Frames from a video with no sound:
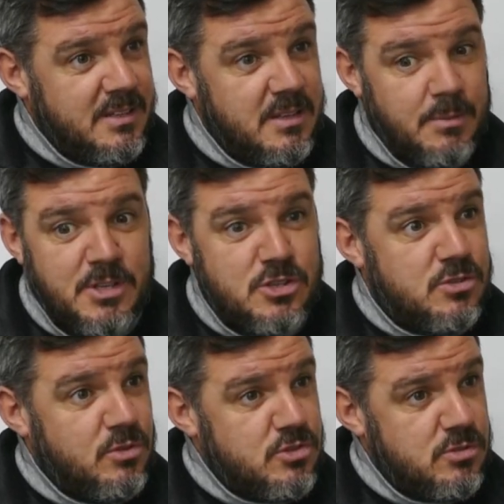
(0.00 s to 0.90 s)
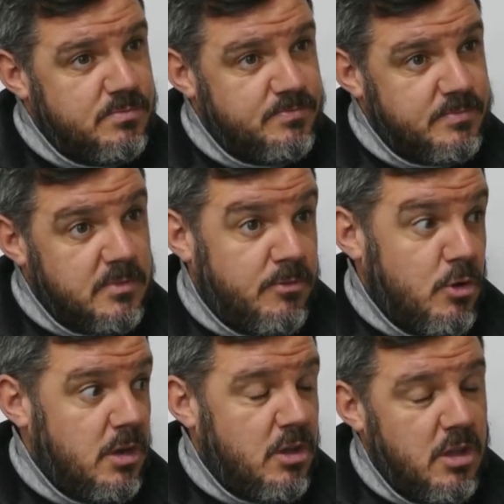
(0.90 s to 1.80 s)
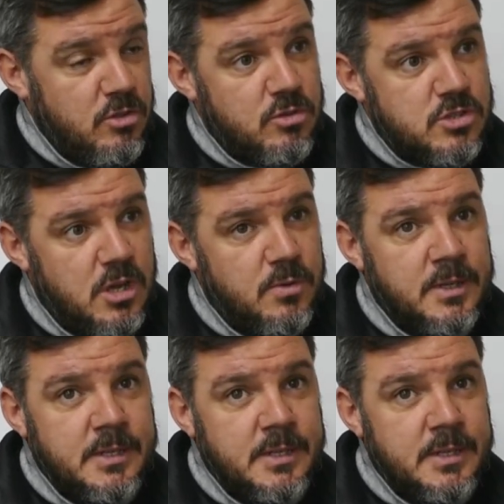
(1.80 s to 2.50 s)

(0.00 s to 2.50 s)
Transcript: that Mitch has done something, violent conduct. So